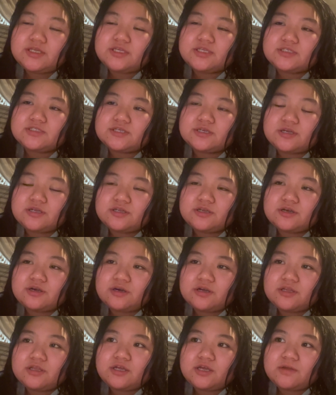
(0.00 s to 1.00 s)
it's kind of
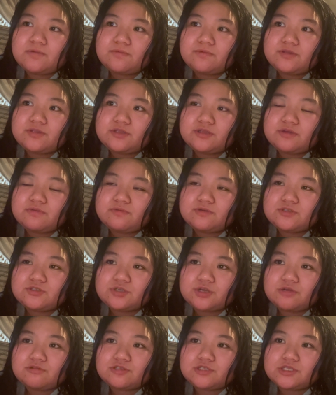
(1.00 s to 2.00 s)
hard. I went there for
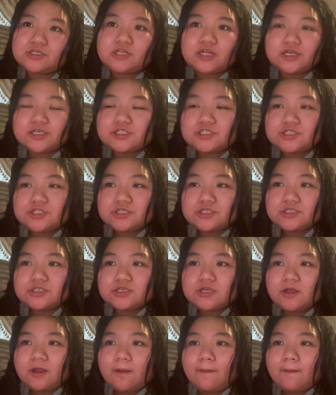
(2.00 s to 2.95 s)
jobs last year.